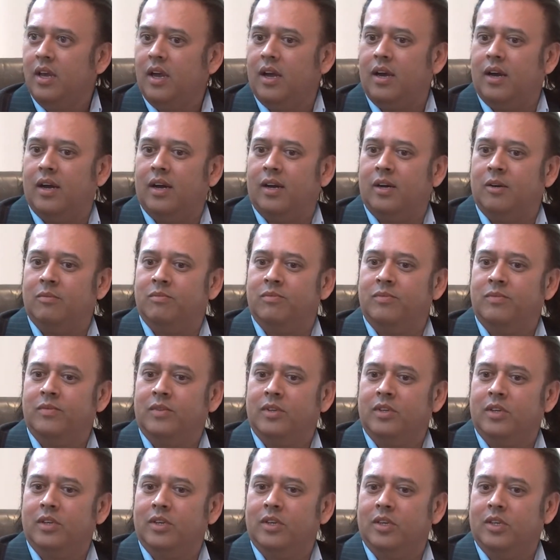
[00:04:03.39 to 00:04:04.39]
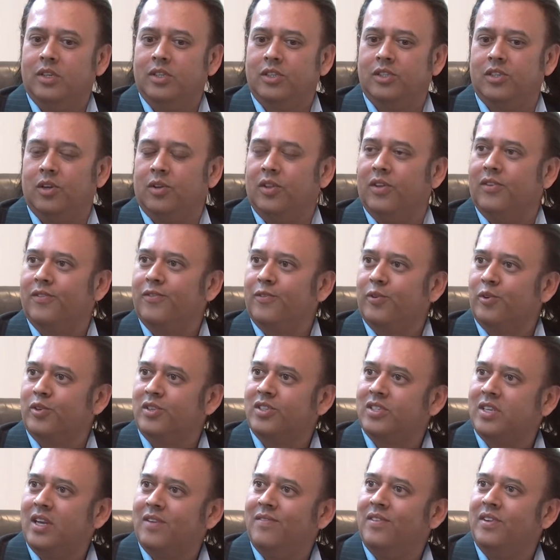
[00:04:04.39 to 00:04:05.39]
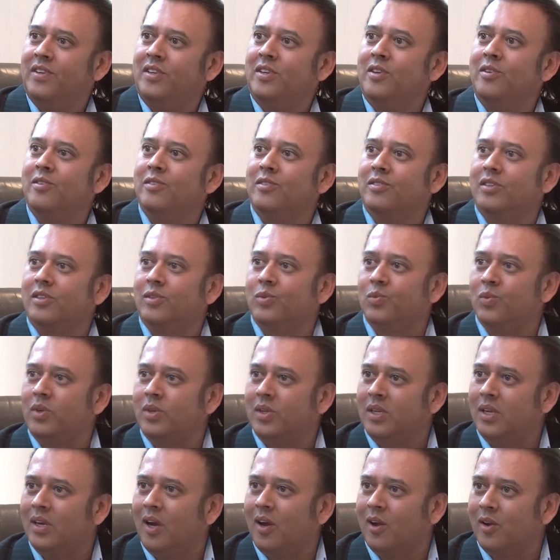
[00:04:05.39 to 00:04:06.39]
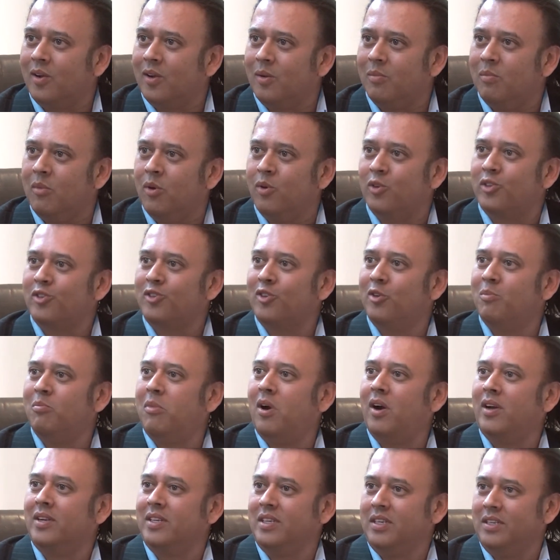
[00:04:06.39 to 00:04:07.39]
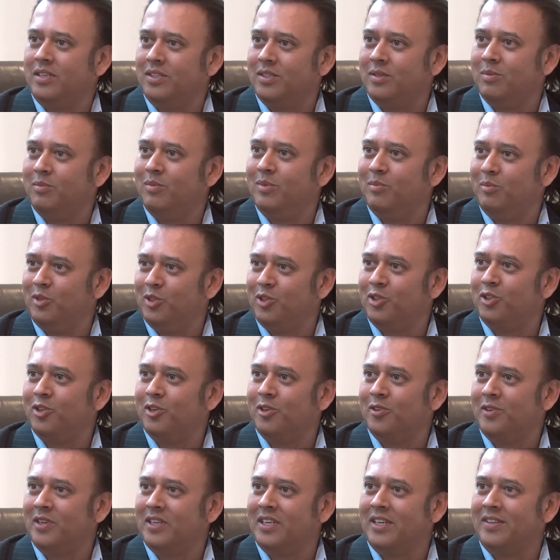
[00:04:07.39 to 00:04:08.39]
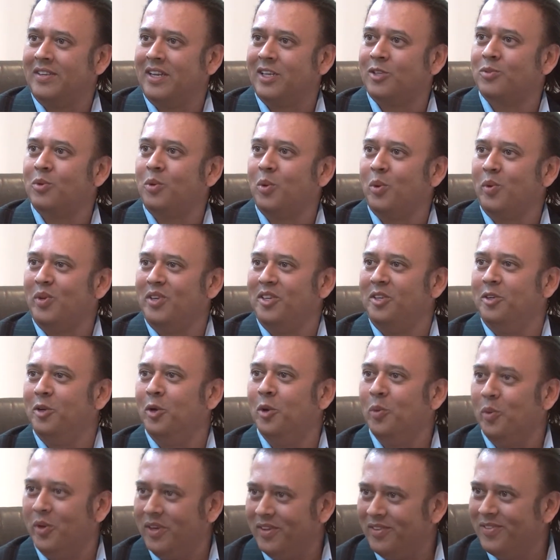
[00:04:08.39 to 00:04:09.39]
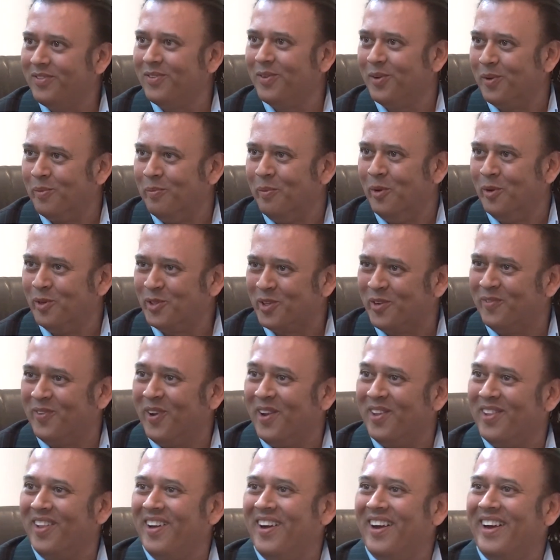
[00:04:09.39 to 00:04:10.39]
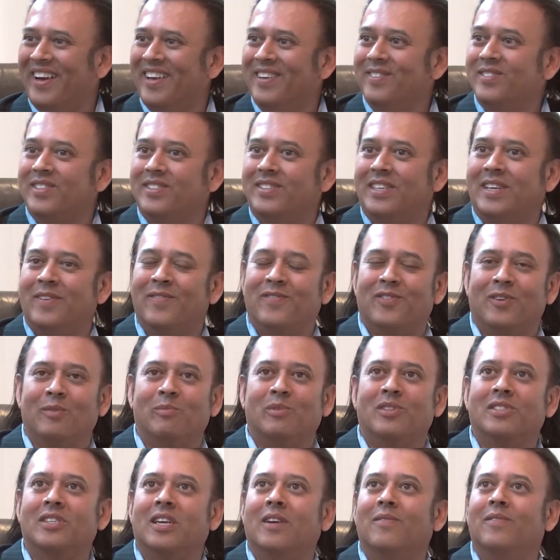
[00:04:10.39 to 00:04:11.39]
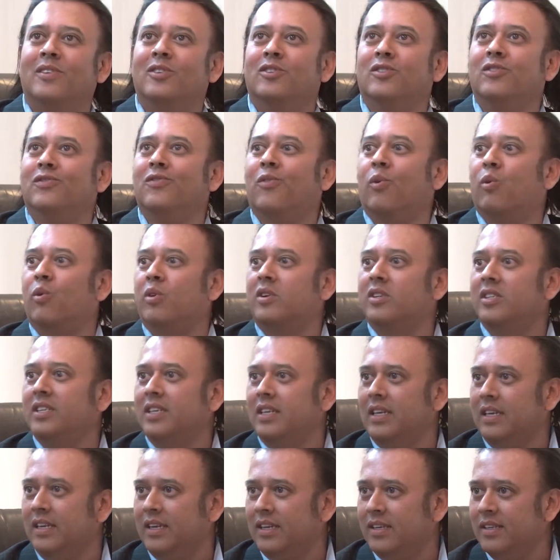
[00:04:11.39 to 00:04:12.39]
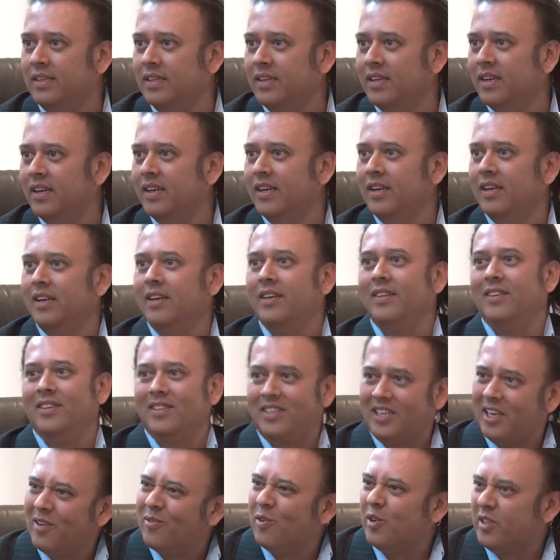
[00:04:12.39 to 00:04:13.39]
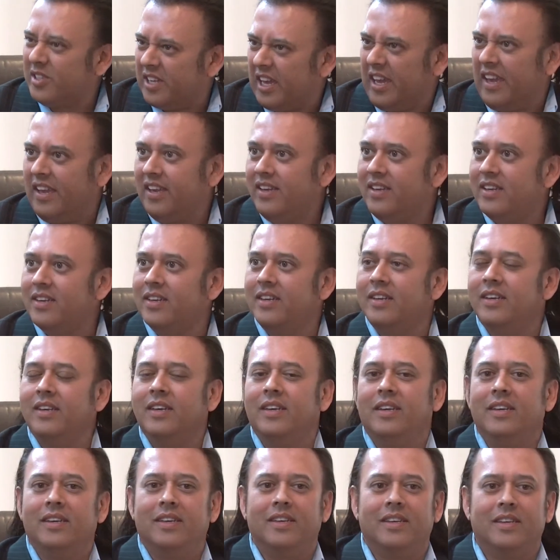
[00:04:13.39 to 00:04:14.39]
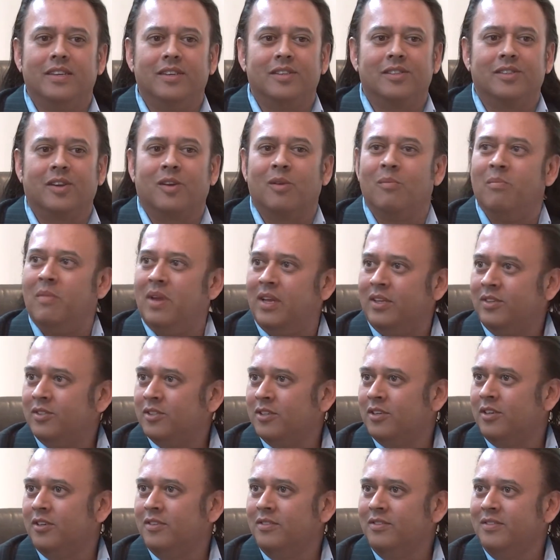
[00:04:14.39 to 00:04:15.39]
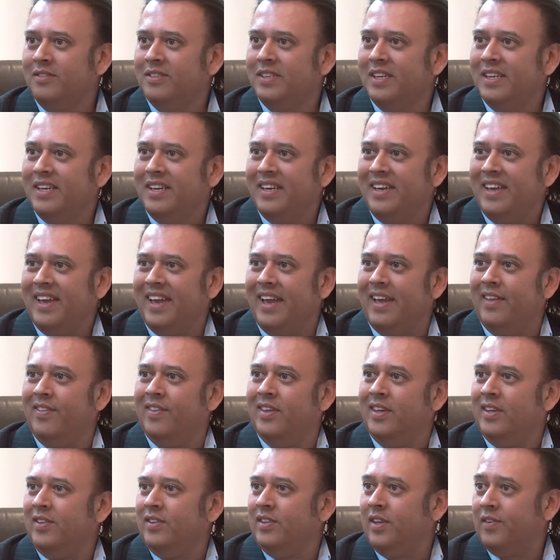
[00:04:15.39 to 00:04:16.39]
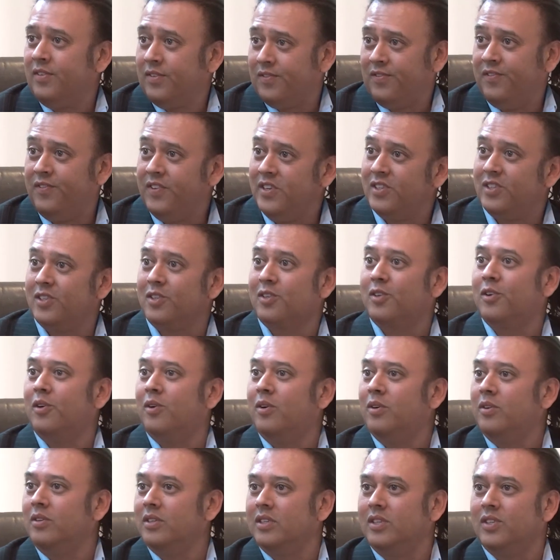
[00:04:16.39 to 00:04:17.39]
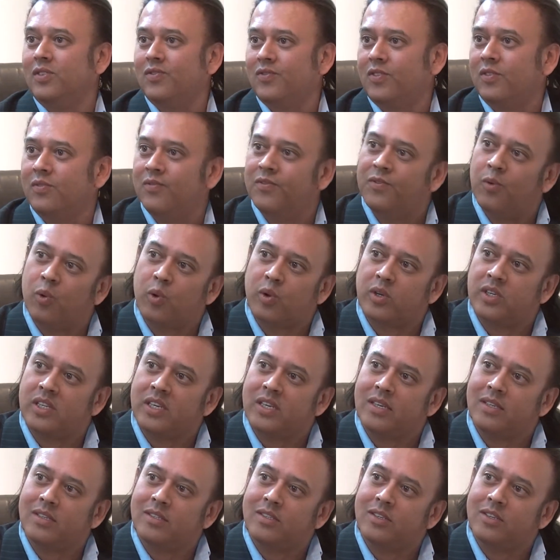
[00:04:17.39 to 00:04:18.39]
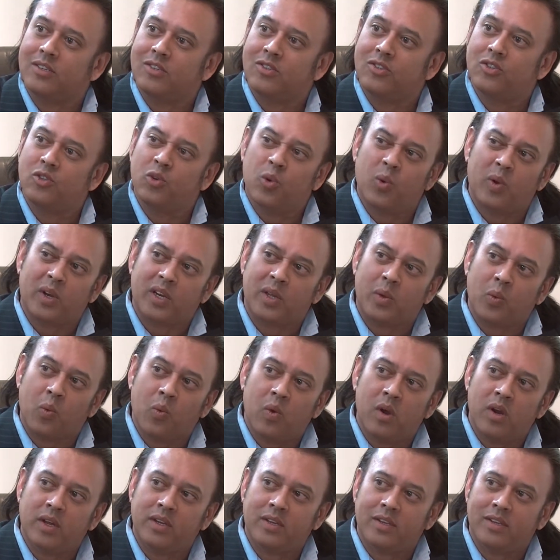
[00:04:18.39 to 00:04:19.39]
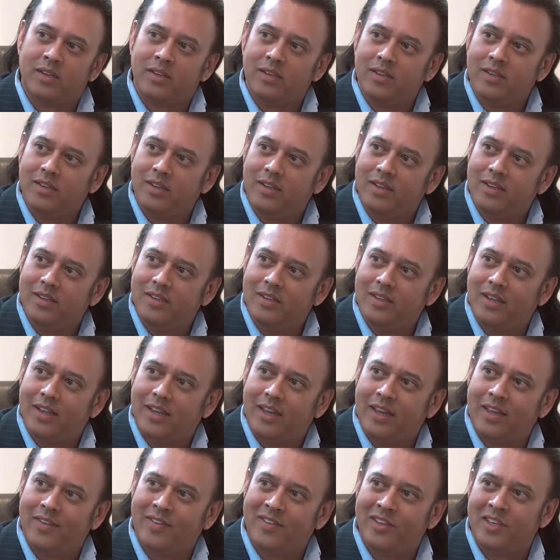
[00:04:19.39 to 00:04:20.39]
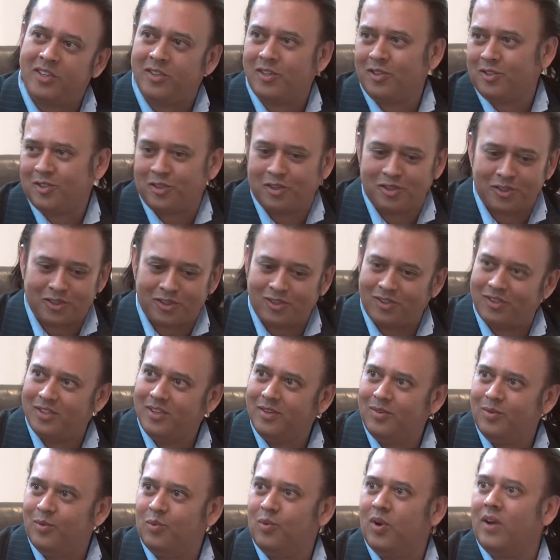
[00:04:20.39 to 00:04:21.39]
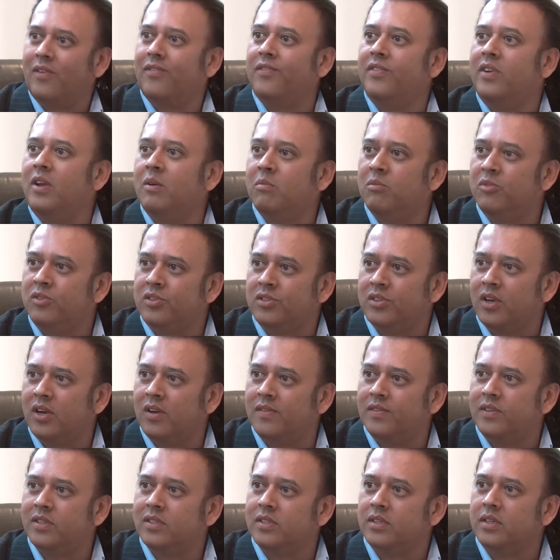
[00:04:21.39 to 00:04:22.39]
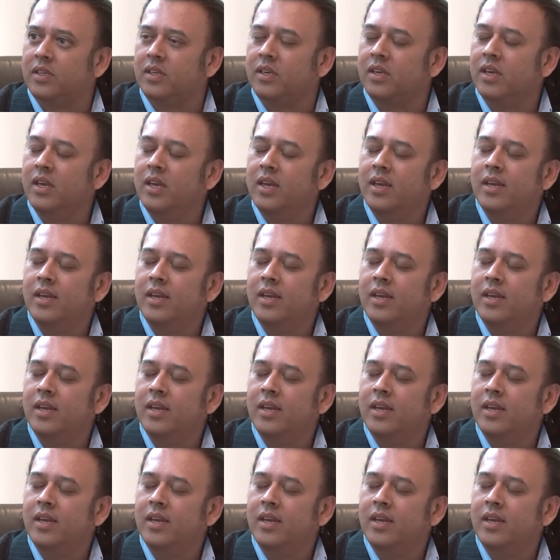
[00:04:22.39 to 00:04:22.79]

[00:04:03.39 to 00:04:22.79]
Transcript: Um, so the first seven years is when our emotional body is maturing, and that's what we deal with for most of our lives. And then from seven to 14, give or take, is our mental, and then the physical is from 14 to 21. And these are just rough numbers, obviously.